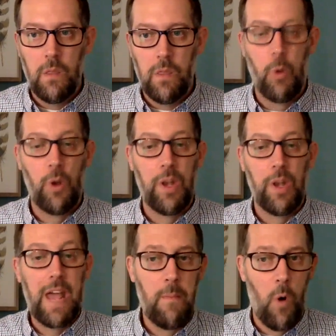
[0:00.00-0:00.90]
there will
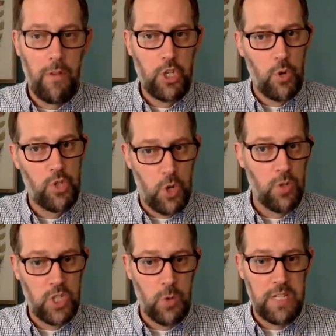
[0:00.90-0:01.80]
never be more than 2
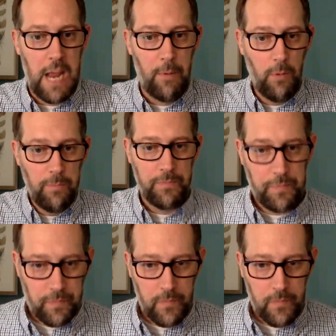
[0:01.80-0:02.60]
students to a table.